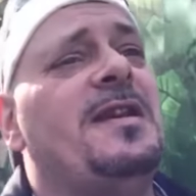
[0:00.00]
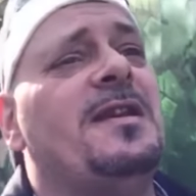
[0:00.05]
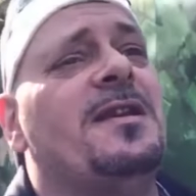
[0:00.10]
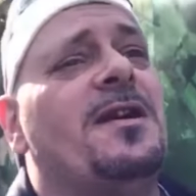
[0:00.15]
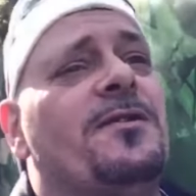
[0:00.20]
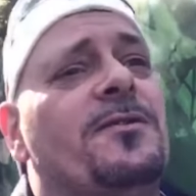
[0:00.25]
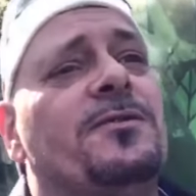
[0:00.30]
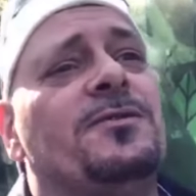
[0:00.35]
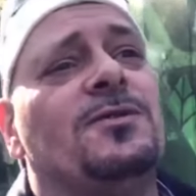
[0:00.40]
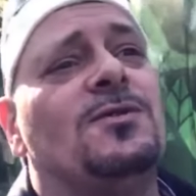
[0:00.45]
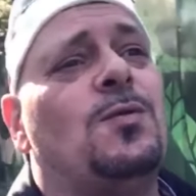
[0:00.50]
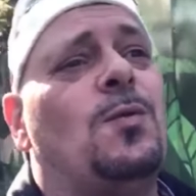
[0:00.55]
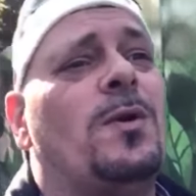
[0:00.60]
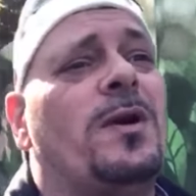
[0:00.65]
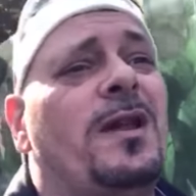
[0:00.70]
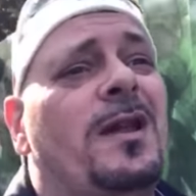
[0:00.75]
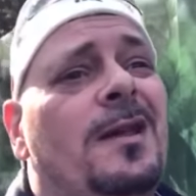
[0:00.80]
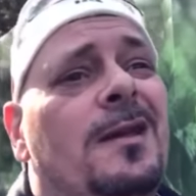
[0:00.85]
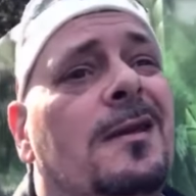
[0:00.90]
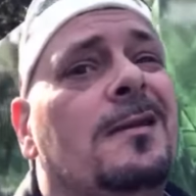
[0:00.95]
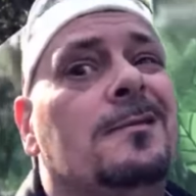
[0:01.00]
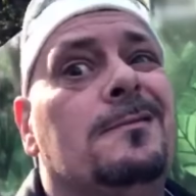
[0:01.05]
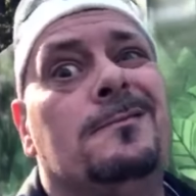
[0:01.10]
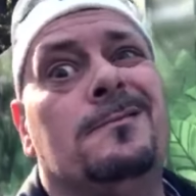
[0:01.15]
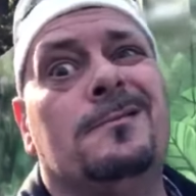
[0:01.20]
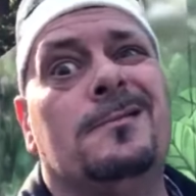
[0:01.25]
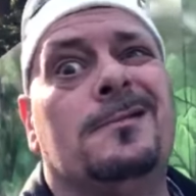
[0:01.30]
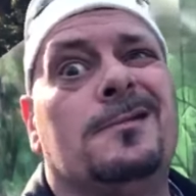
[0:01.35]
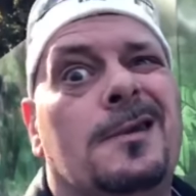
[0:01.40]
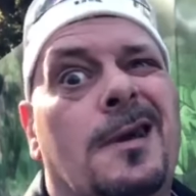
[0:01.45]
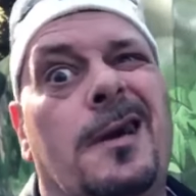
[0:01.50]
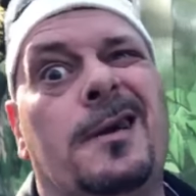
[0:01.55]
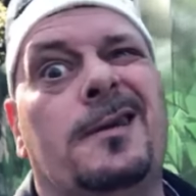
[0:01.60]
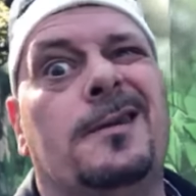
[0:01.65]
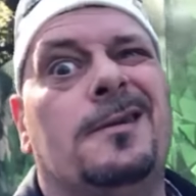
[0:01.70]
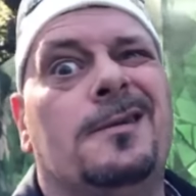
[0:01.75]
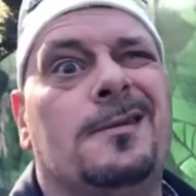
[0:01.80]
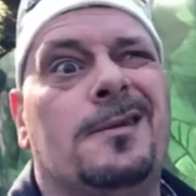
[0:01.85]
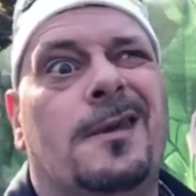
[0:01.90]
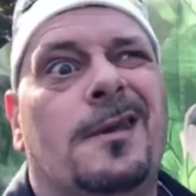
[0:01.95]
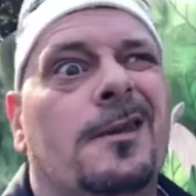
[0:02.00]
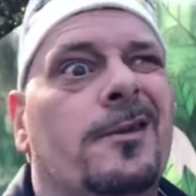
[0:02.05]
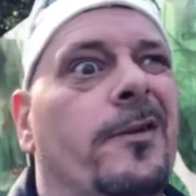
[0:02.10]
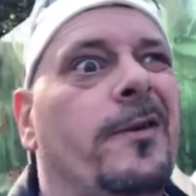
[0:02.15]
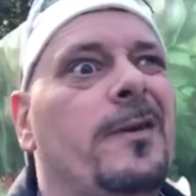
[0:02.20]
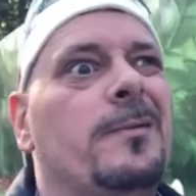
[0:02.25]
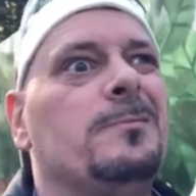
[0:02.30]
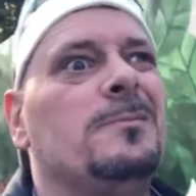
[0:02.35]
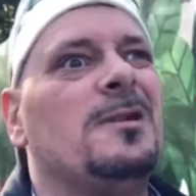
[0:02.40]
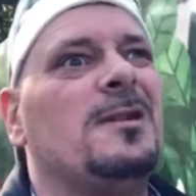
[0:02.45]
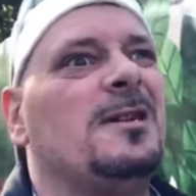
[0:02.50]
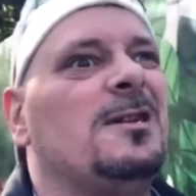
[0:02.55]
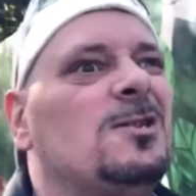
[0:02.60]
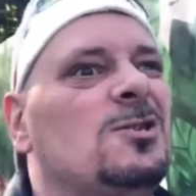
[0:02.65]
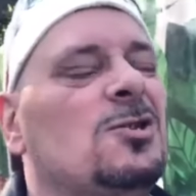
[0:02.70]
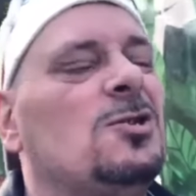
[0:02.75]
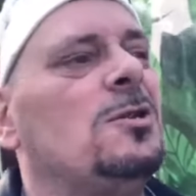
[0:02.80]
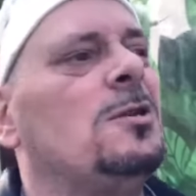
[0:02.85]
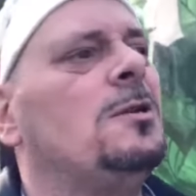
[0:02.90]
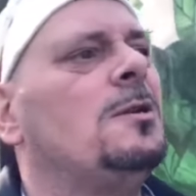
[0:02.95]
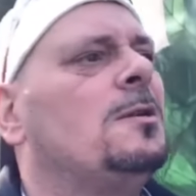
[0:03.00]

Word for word: 120 kind of kilograms-ish,